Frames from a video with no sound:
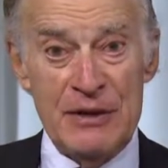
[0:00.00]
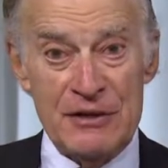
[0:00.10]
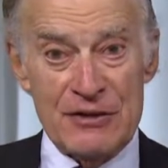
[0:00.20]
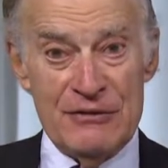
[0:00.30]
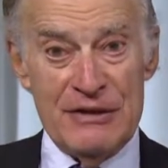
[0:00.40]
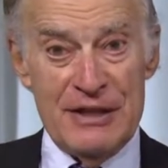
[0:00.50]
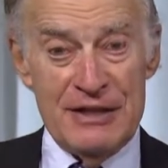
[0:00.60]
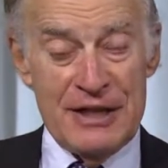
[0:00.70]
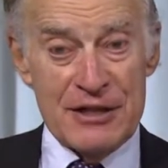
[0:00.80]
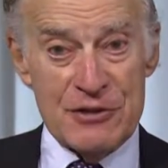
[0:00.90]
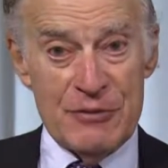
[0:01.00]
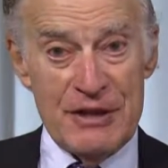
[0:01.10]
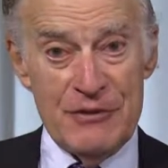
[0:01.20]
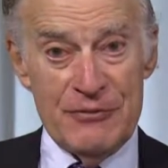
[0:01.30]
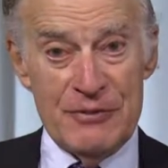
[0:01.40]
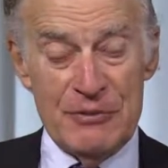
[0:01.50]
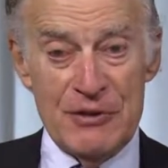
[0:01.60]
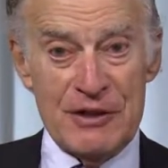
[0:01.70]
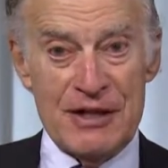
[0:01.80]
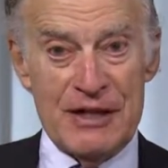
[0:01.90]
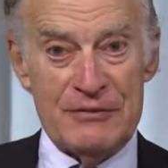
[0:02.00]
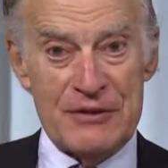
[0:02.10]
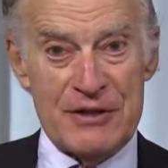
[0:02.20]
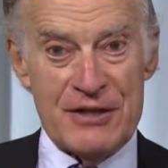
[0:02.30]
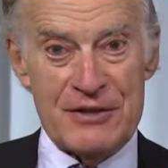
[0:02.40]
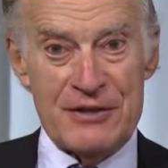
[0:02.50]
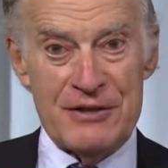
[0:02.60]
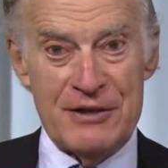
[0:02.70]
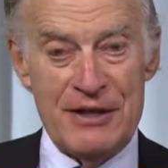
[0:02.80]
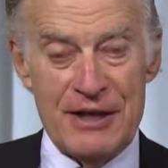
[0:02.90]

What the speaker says: Tune in next week for more conversations.